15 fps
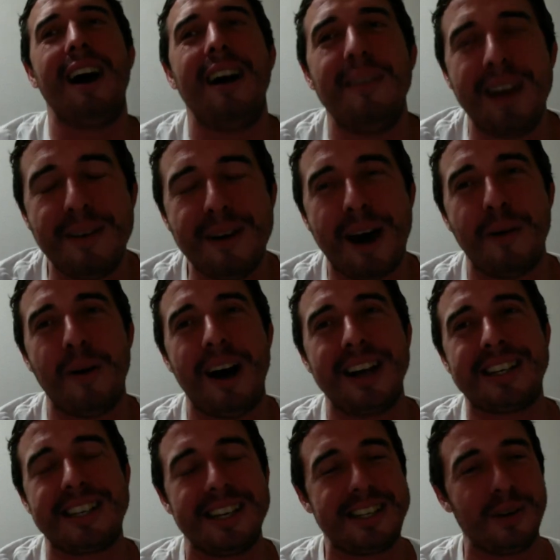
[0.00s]
maybe I'll
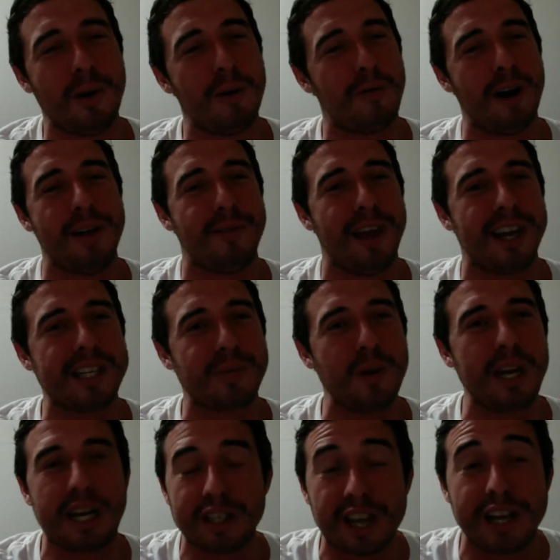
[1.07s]
watch 205 next
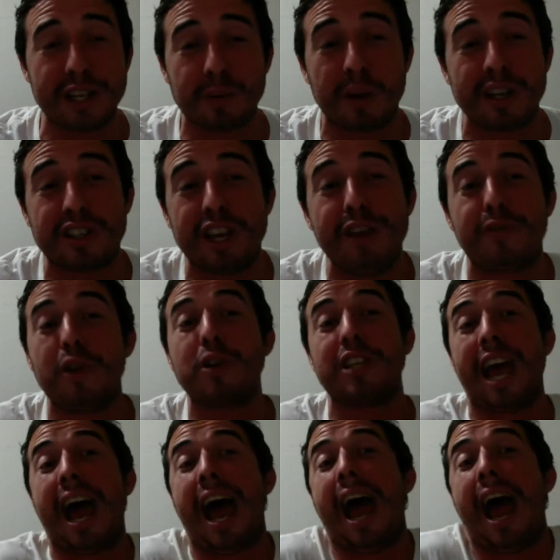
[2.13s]
week, because I just want to see if
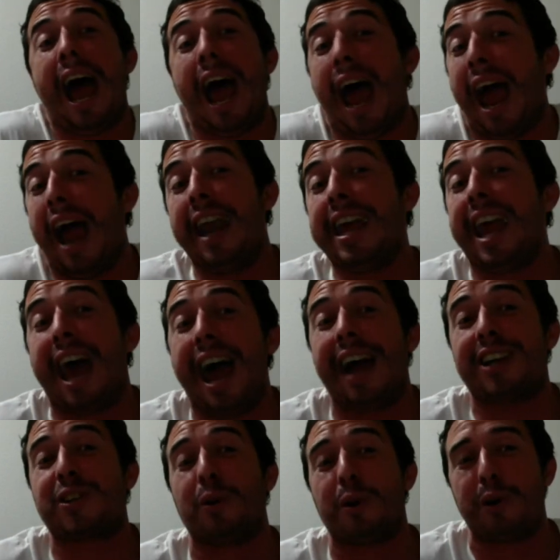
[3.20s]
there's any
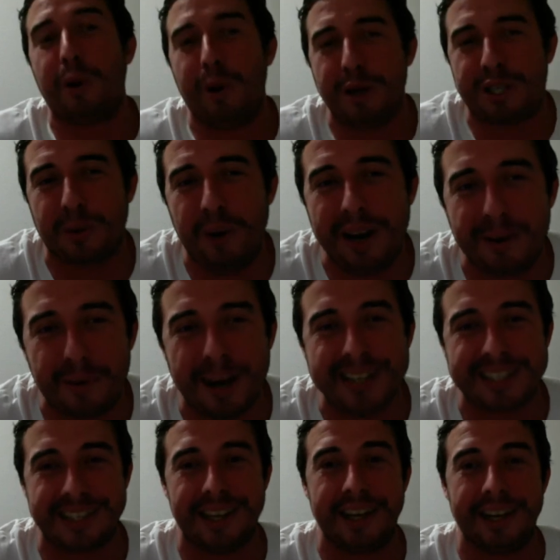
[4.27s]
actual cruiserweight
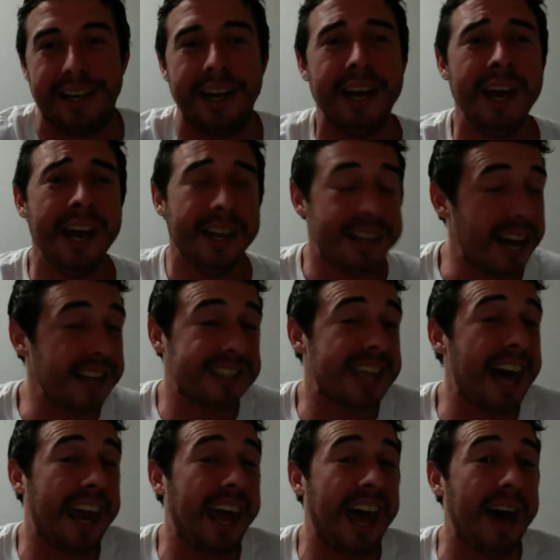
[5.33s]
wrestling. Does
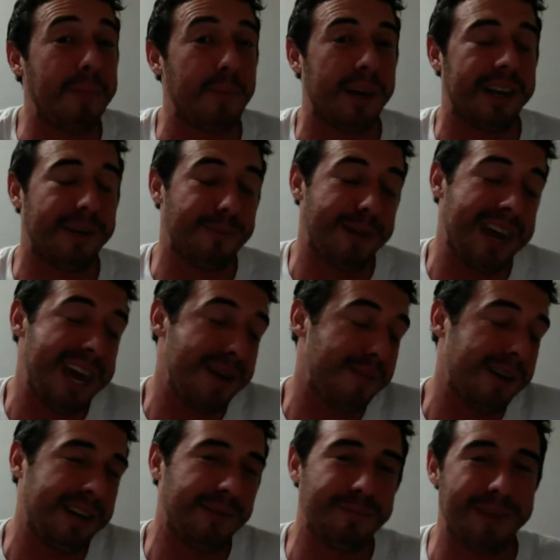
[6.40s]
that happen?
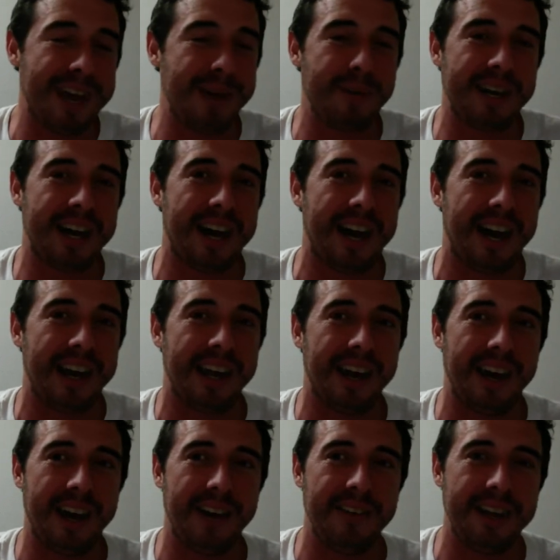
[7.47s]
Maybe, maybe not.
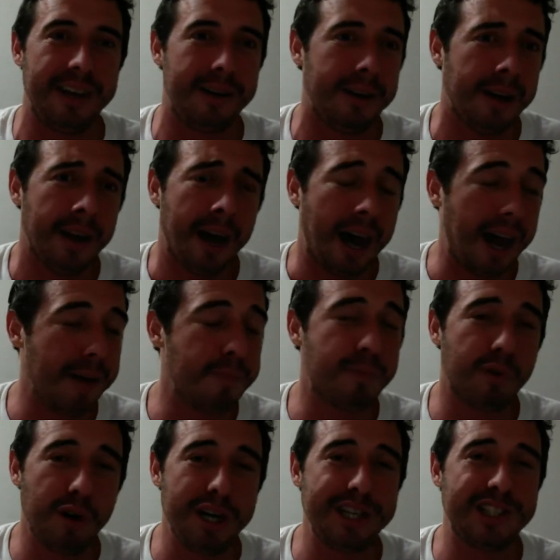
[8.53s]
I mean, I'm
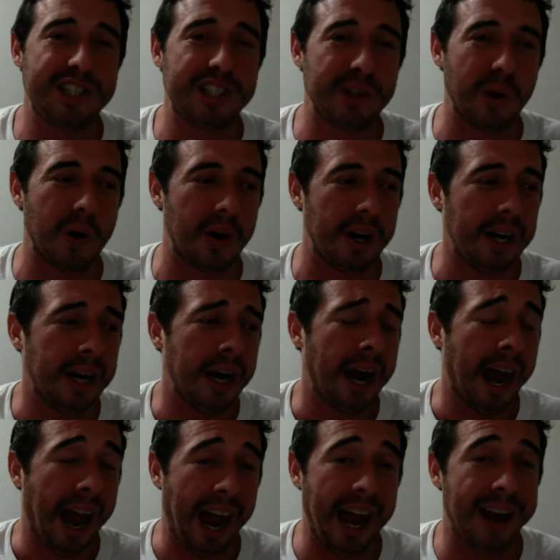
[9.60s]
pretty sure
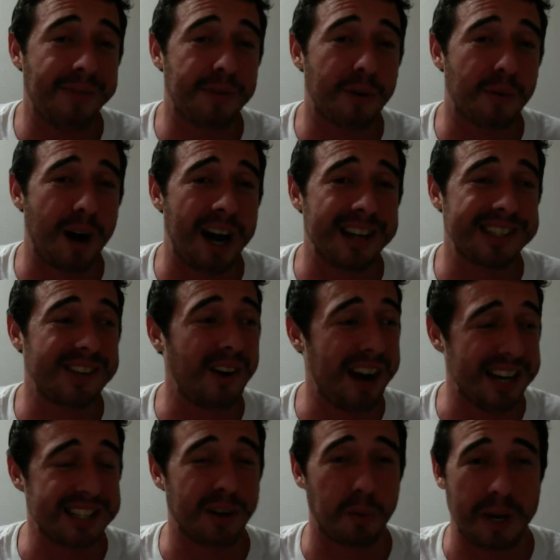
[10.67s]
half the roster
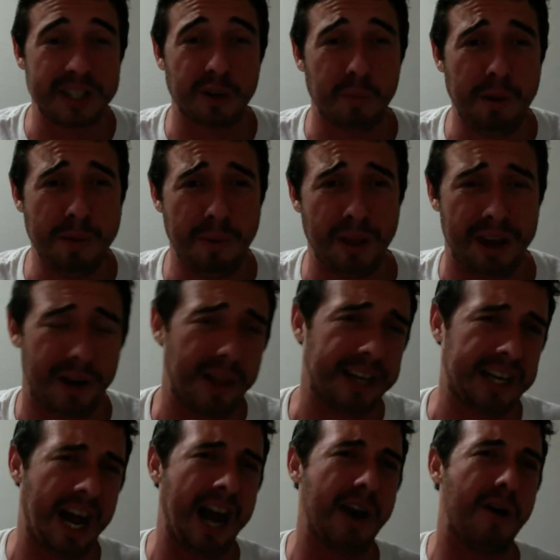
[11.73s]
has to wrestle people that are
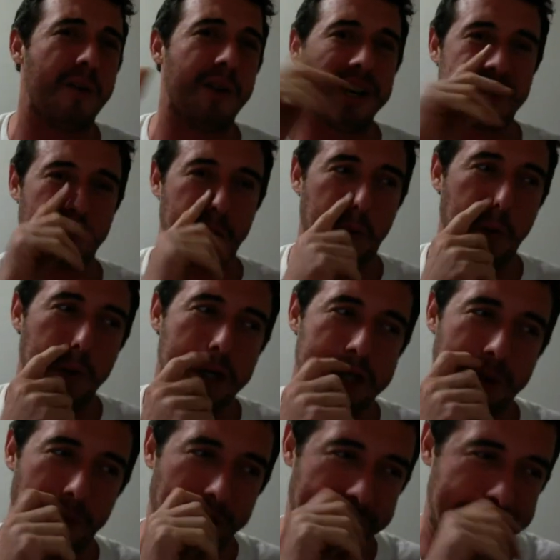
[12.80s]
like, I don't wrestle
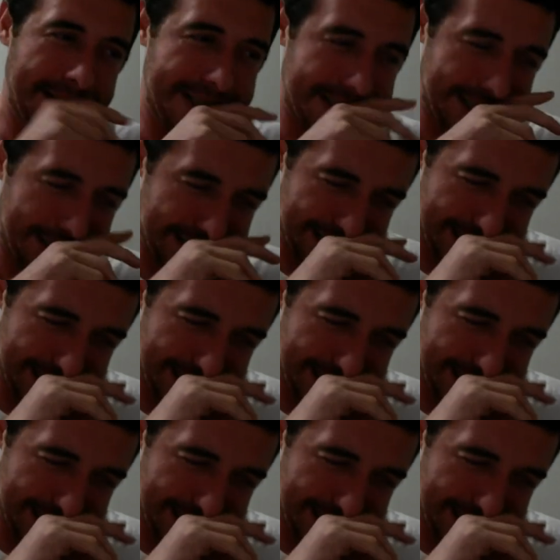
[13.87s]
cruiserweights.